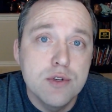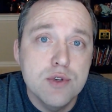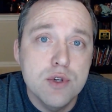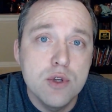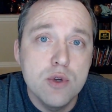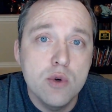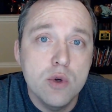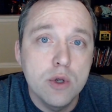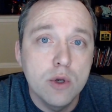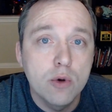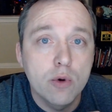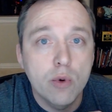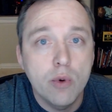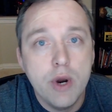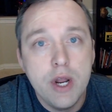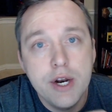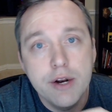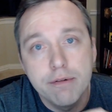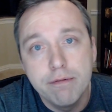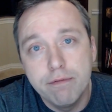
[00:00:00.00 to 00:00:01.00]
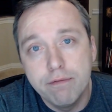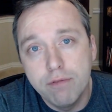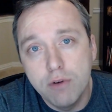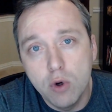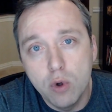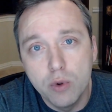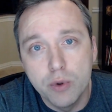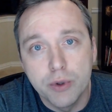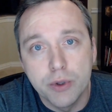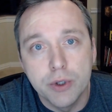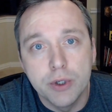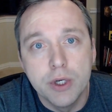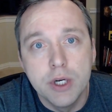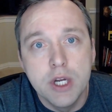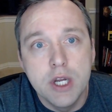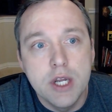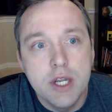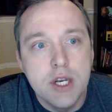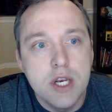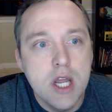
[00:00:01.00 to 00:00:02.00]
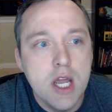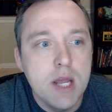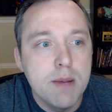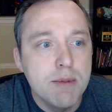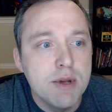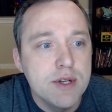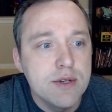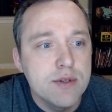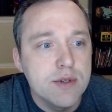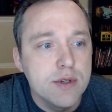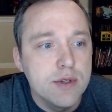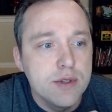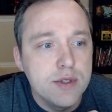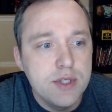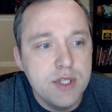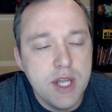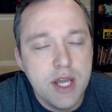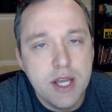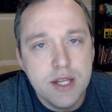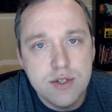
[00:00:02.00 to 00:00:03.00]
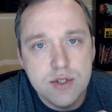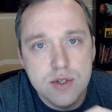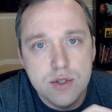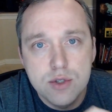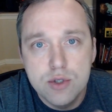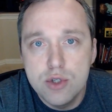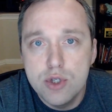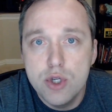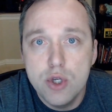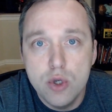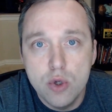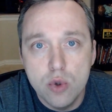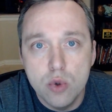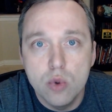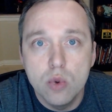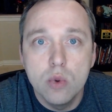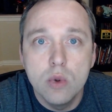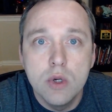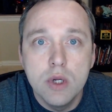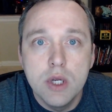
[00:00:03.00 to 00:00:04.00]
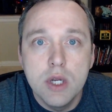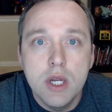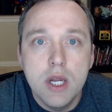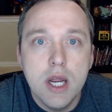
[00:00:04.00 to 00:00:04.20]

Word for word: So you can create a folder, name it test2,